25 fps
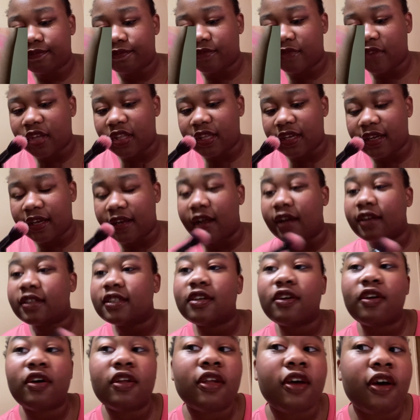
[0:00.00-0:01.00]
I think I knocked it
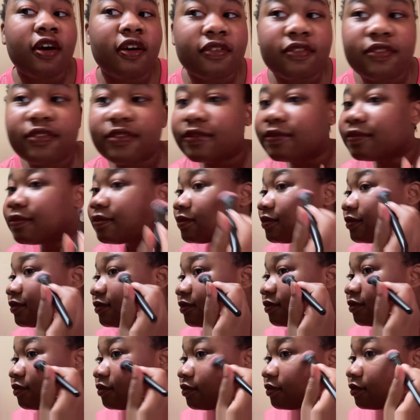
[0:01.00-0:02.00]
all off.
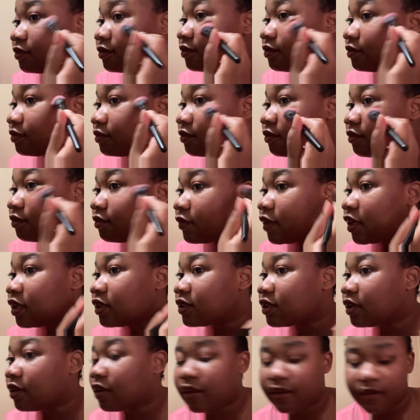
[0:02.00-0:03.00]
That's
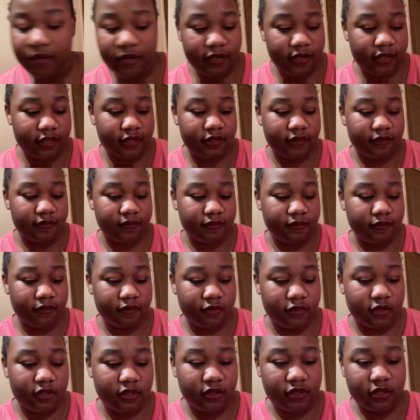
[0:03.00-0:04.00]
hilarious.
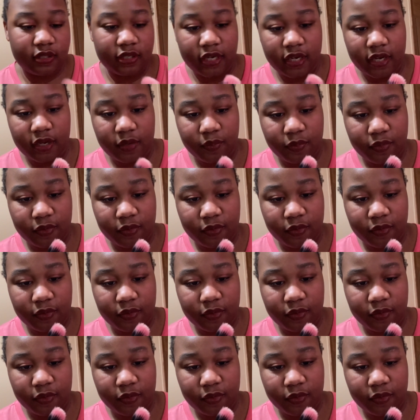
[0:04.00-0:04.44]
Tap,